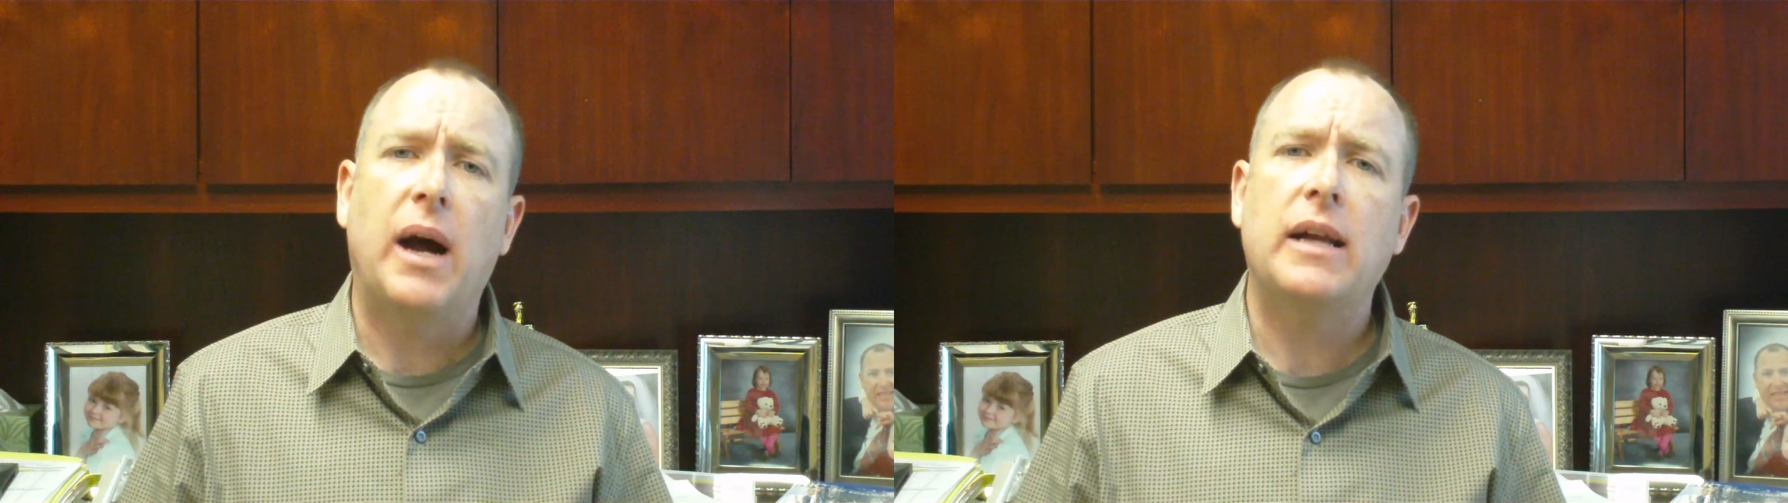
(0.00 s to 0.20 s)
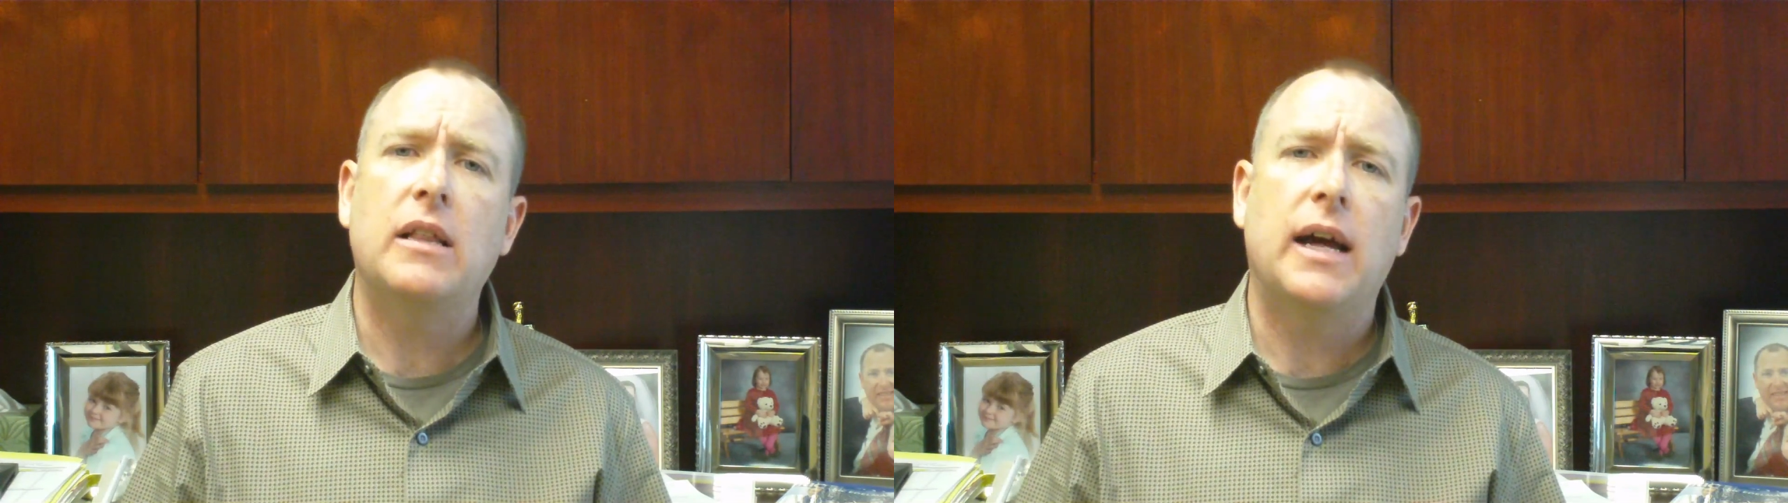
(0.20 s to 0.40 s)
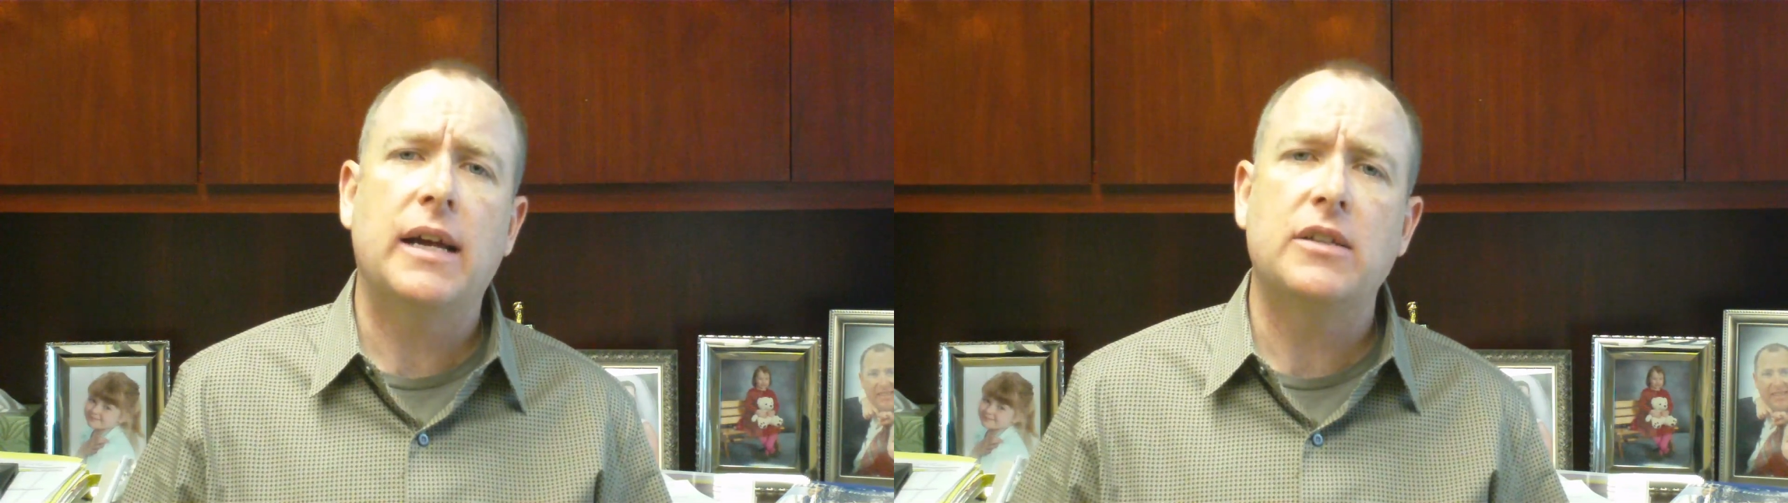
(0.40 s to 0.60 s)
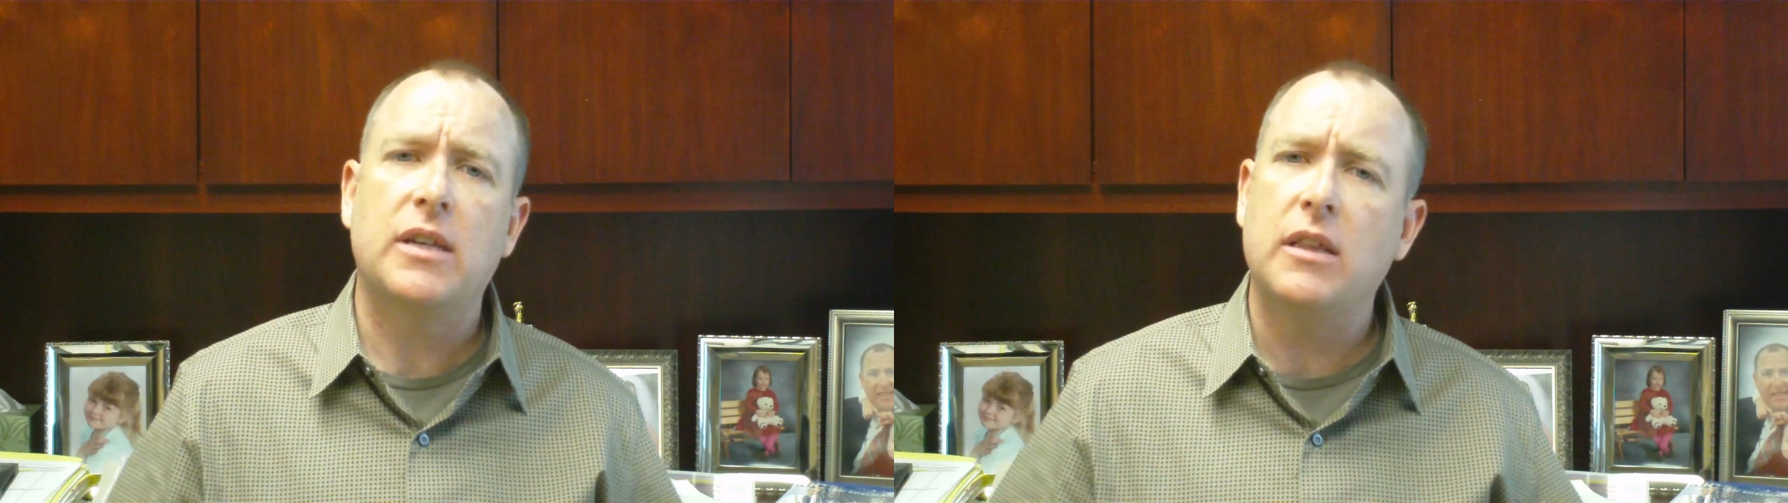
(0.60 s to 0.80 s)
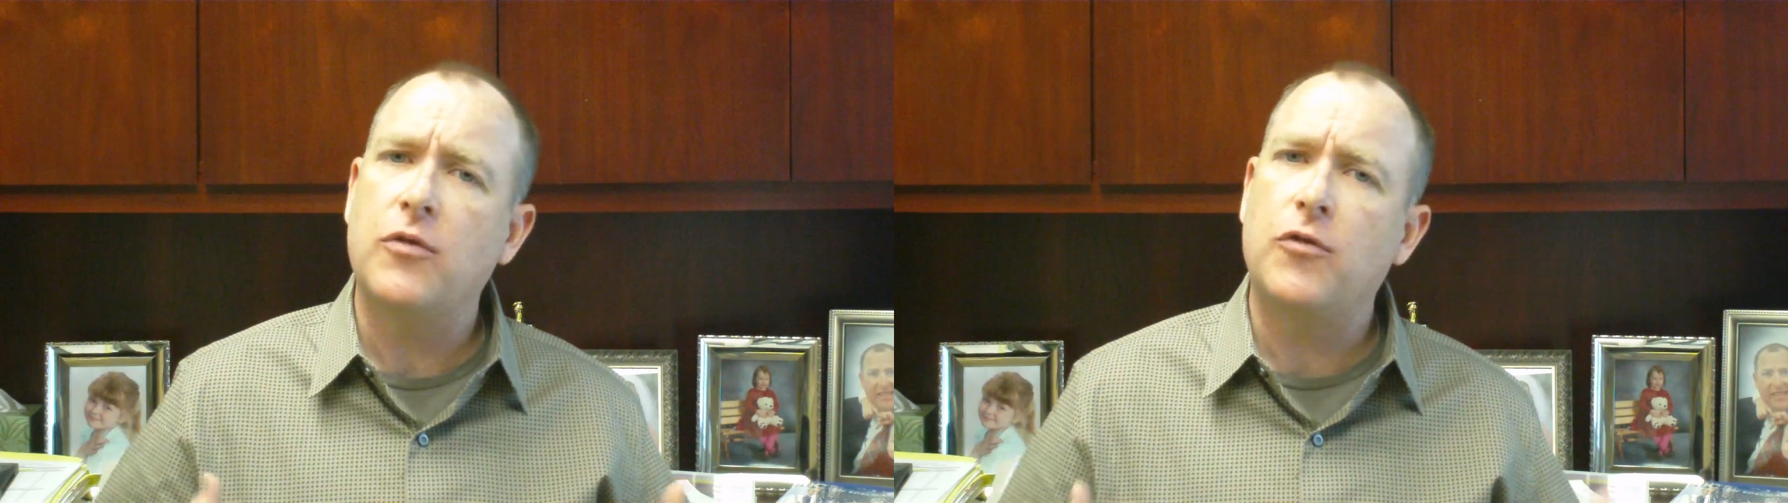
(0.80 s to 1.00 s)
my clients
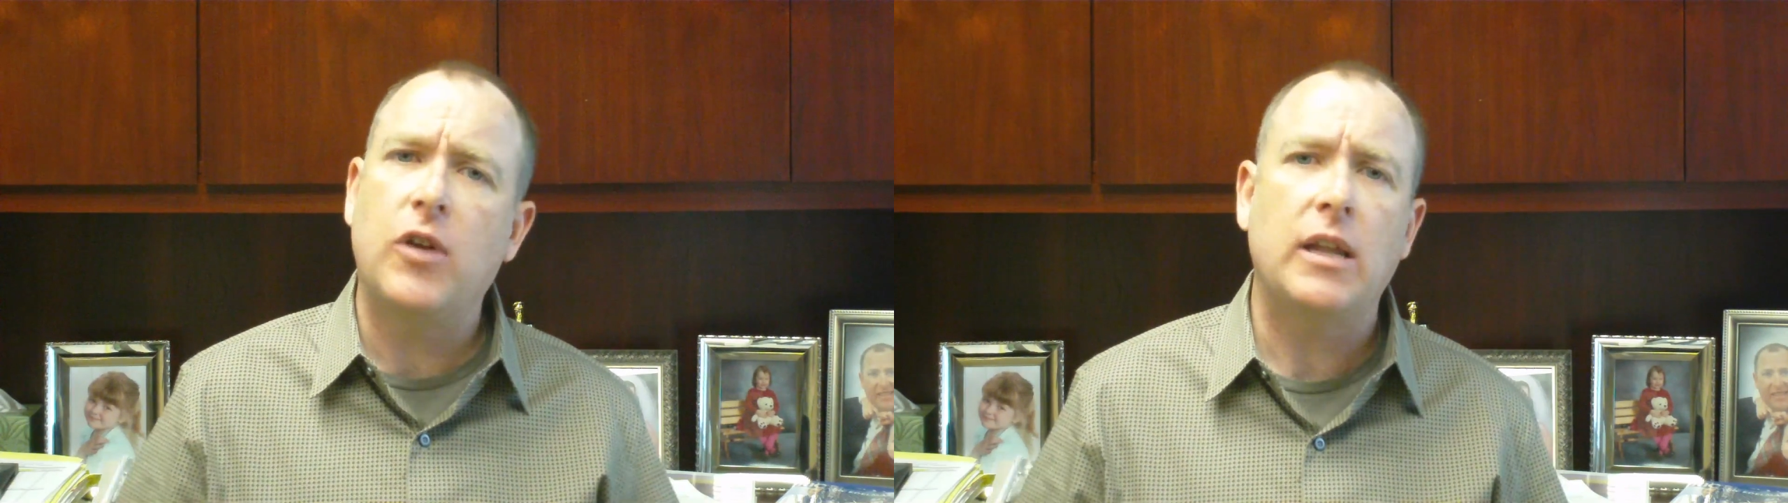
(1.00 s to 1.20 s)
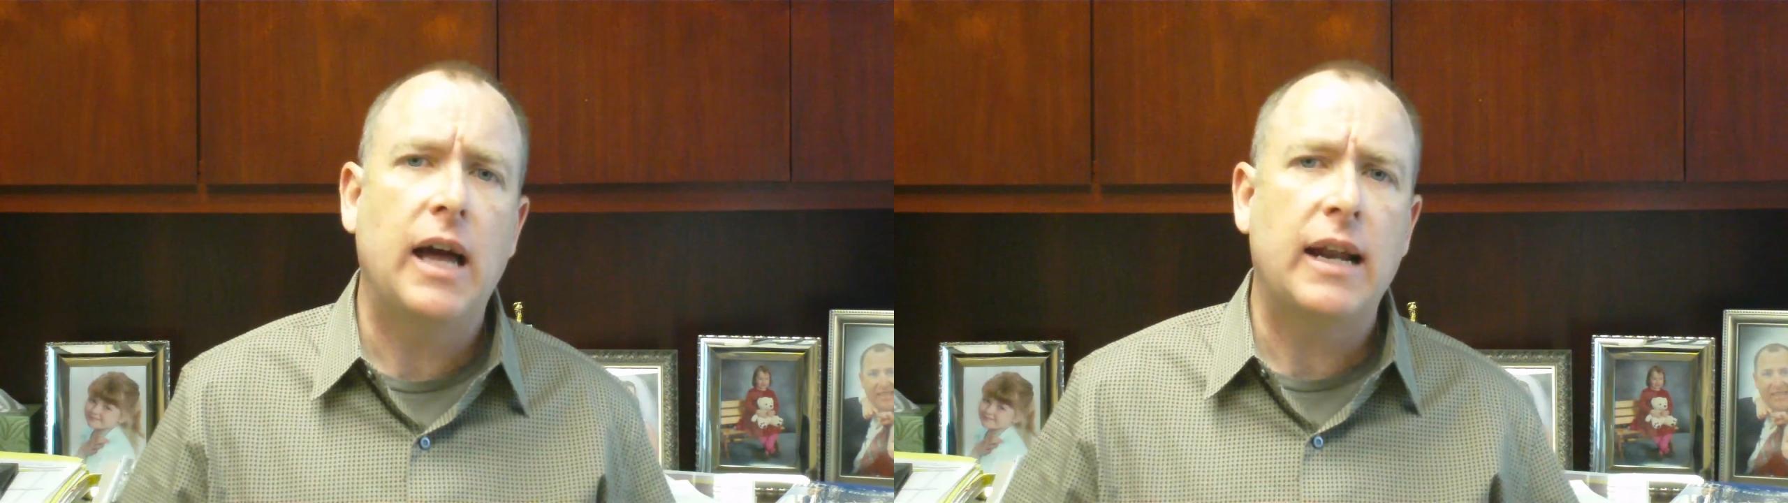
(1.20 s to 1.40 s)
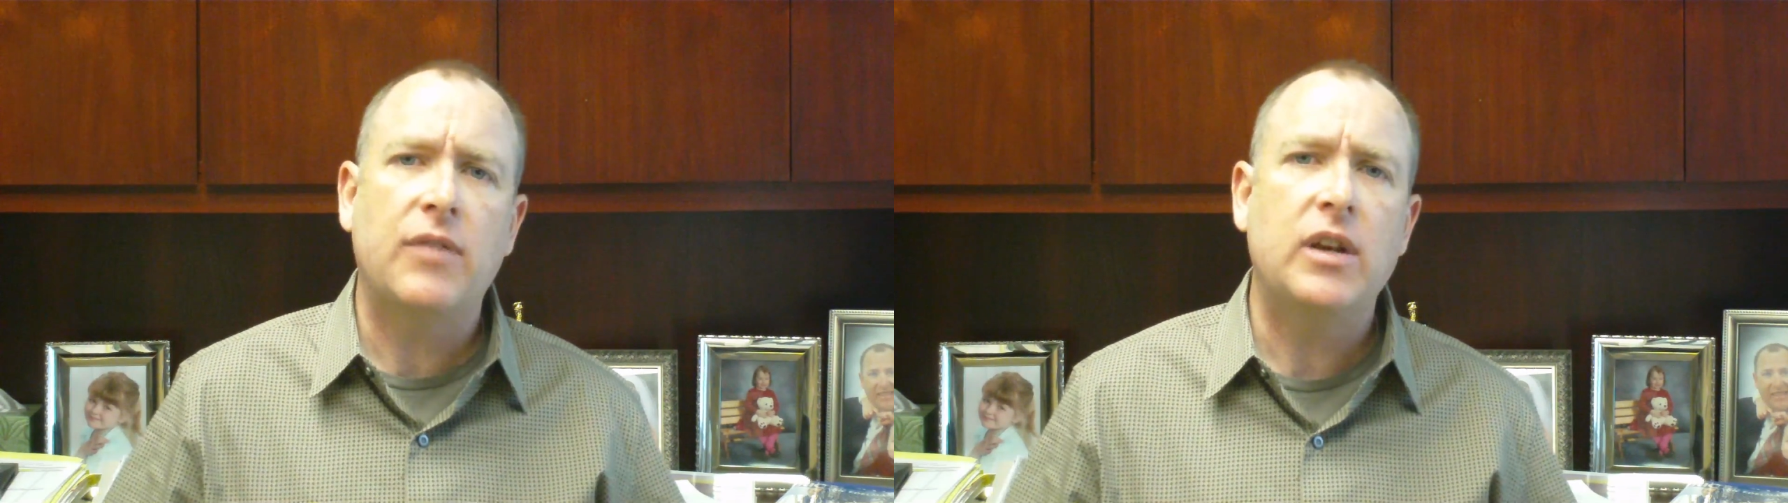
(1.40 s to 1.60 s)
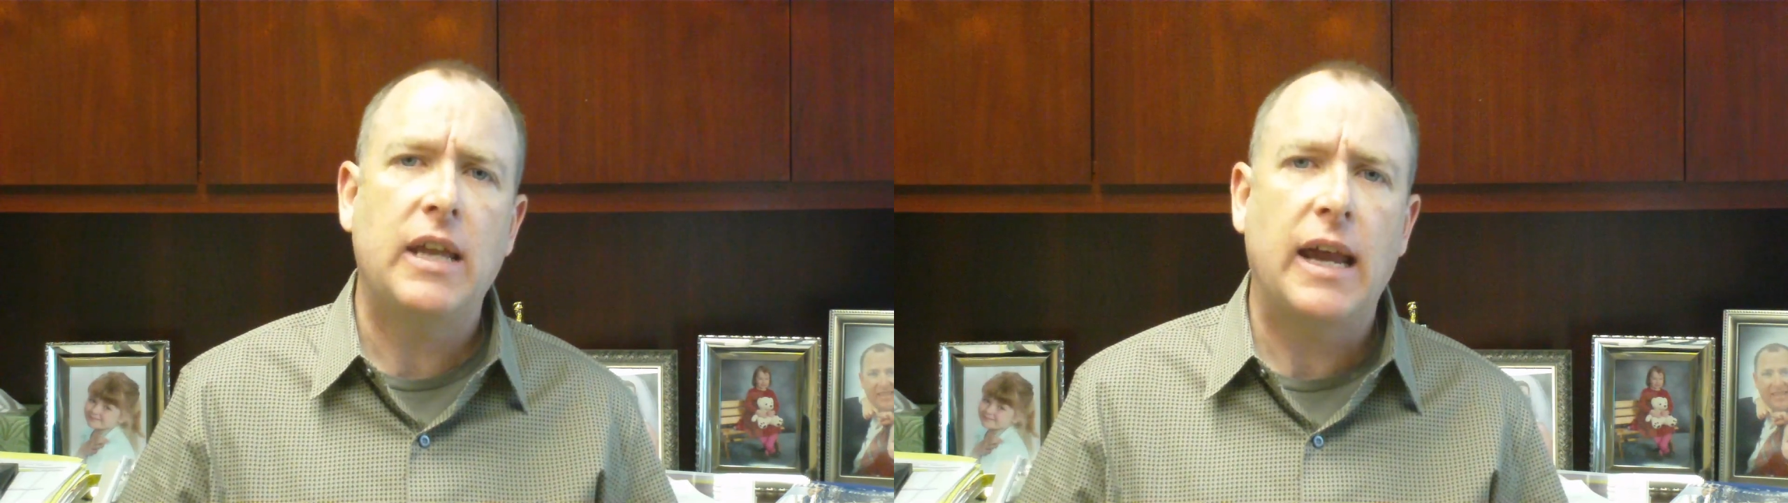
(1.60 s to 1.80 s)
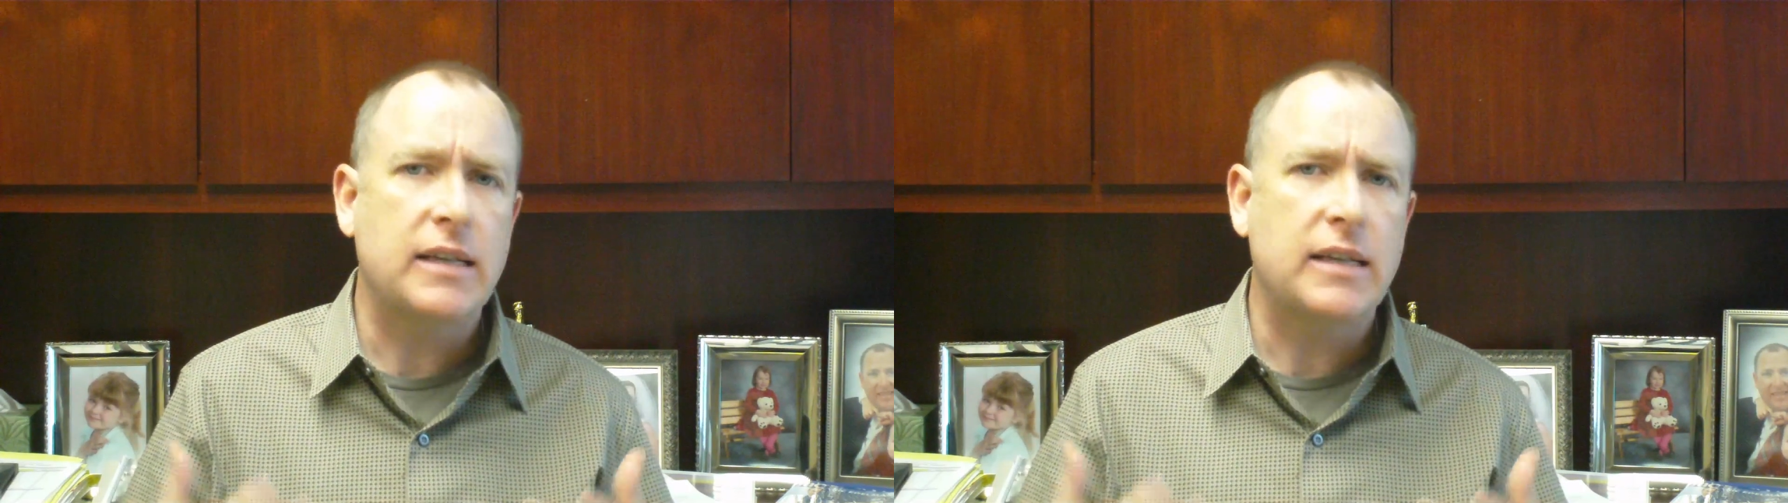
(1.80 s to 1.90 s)
in the front line every day,